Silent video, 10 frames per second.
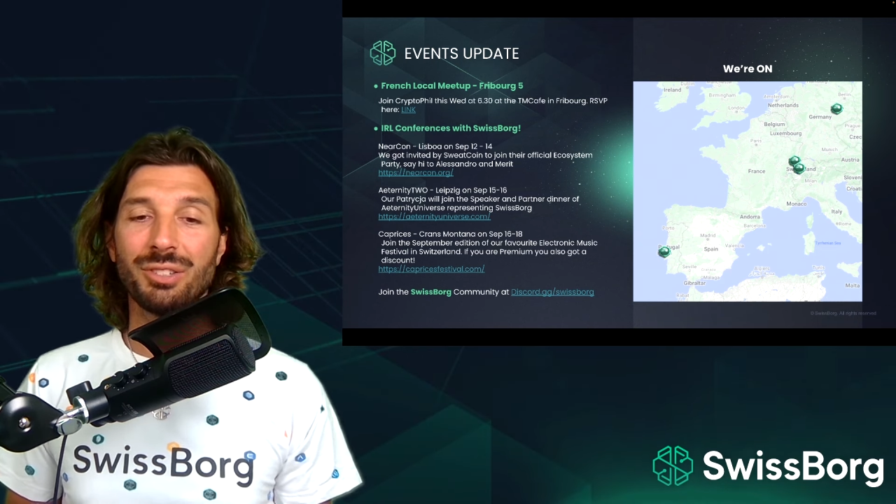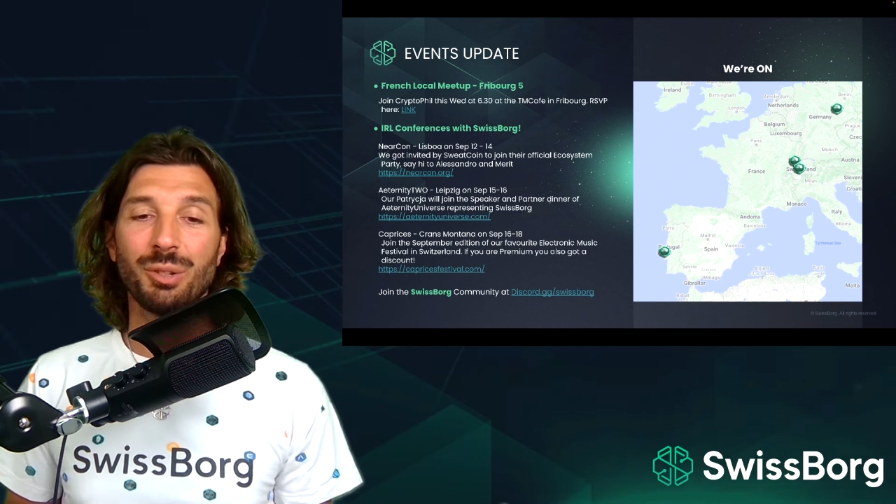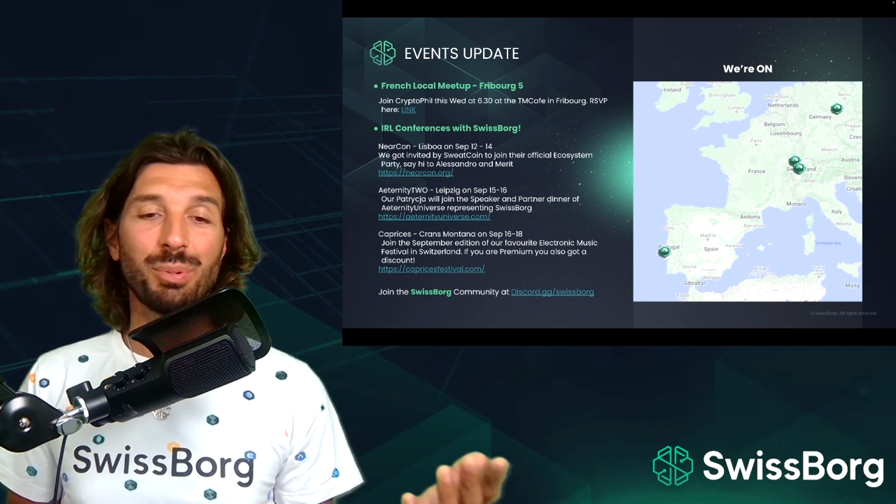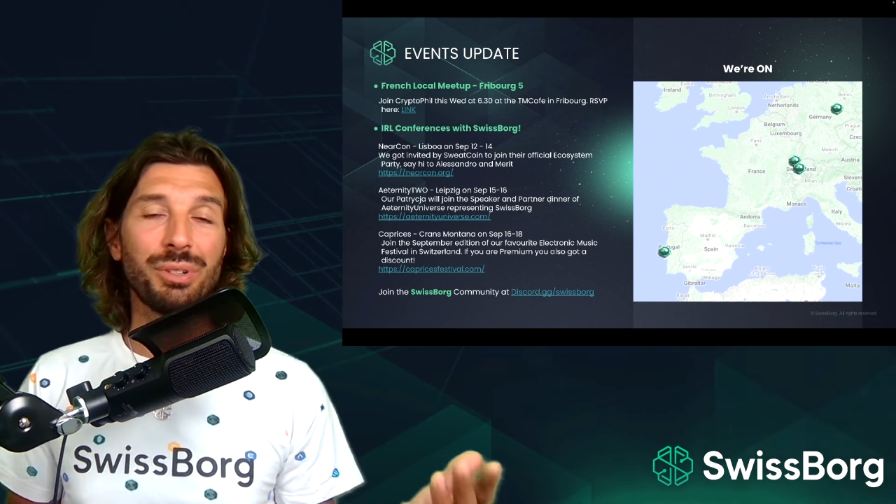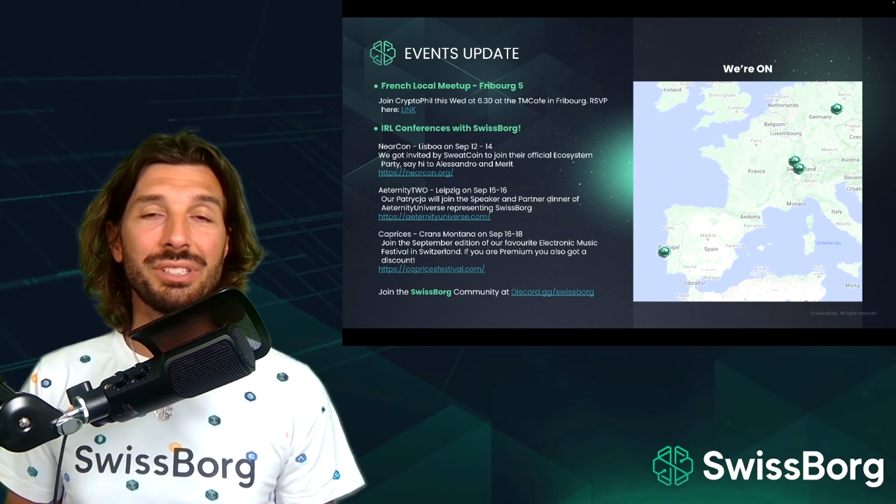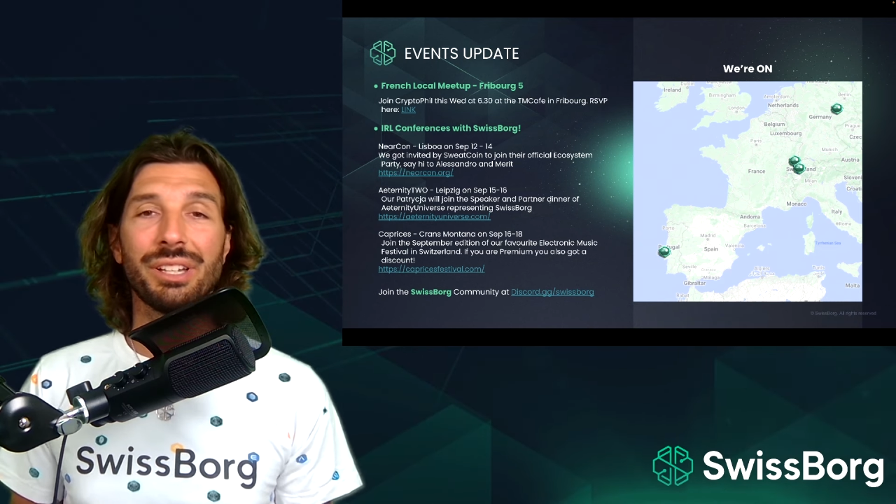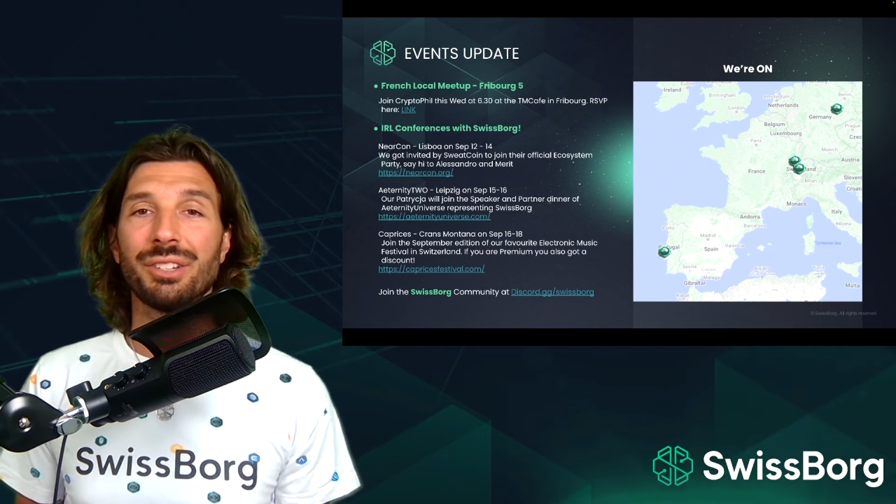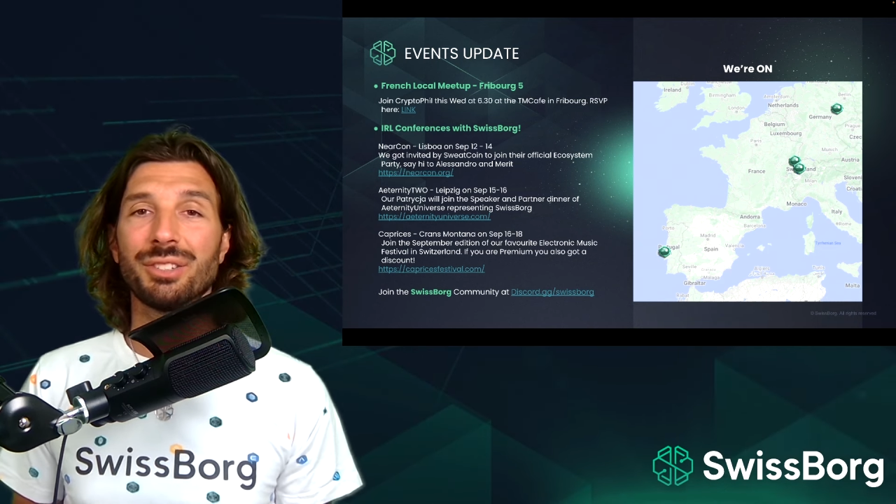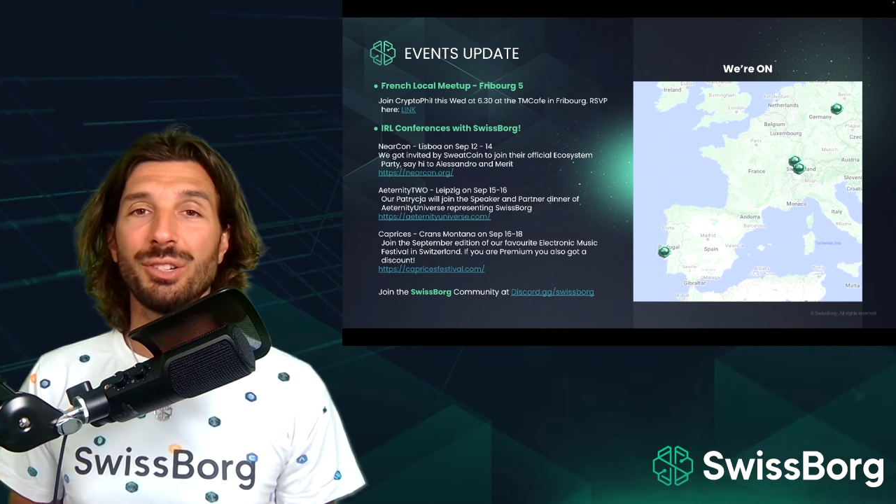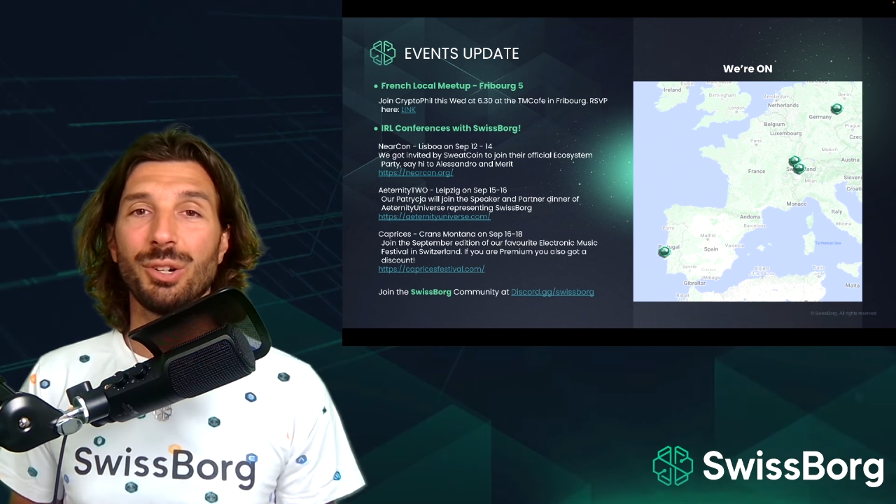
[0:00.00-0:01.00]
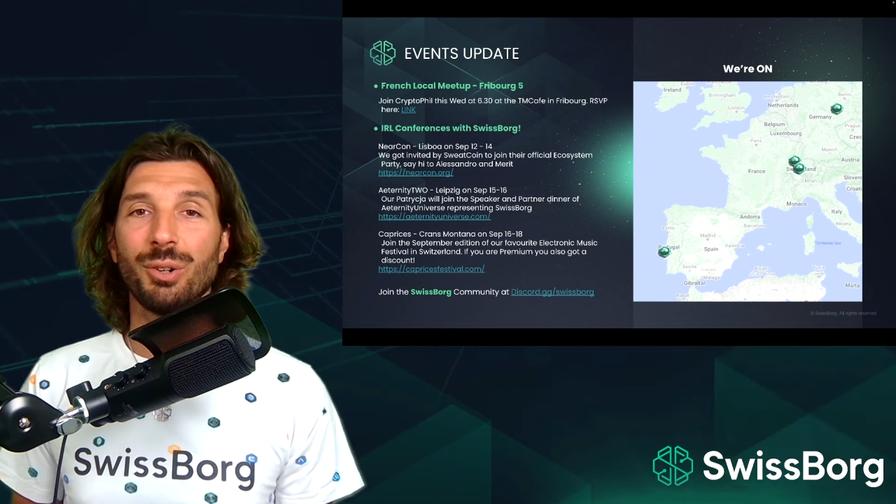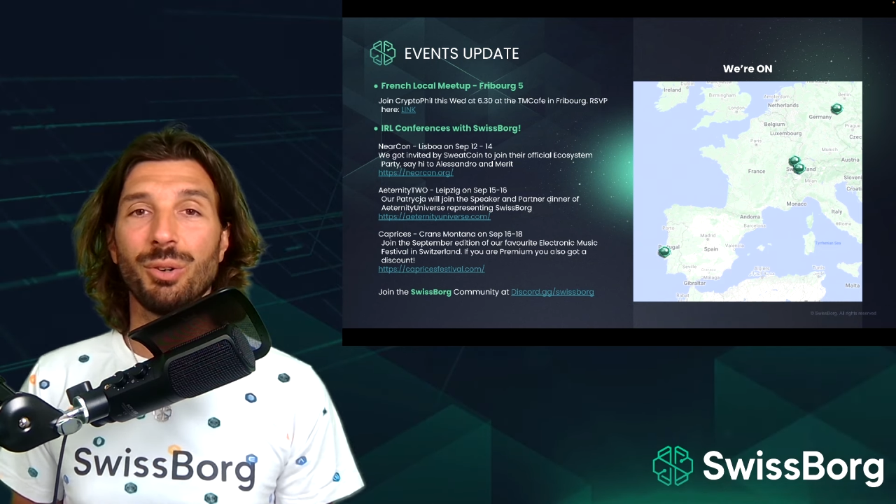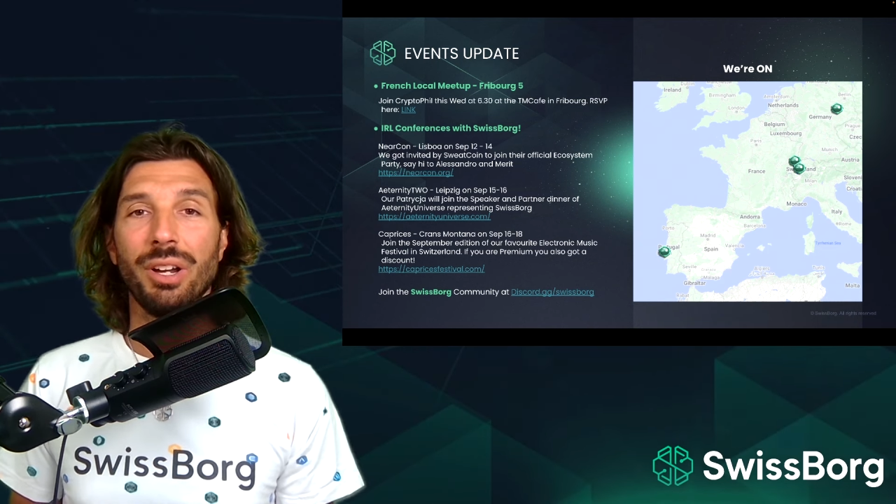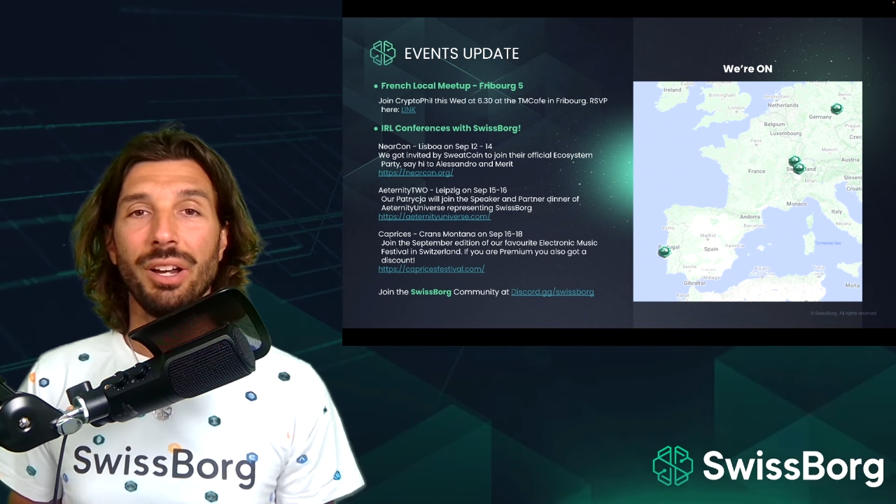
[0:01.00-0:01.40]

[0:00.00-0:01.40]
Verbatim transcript: So please let us know